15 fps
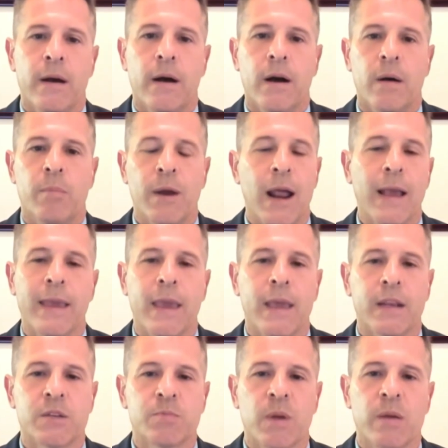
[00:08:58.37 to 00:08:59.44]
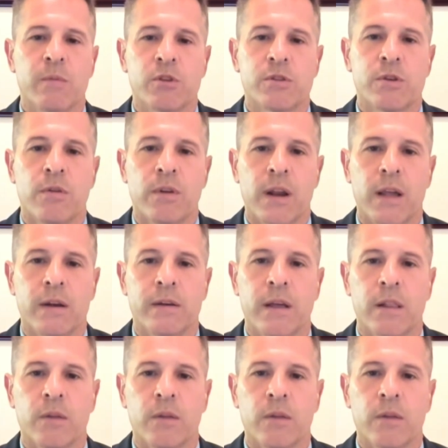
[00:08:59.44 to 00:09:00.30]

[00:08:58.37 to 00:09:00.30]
but I can't explain what's going on in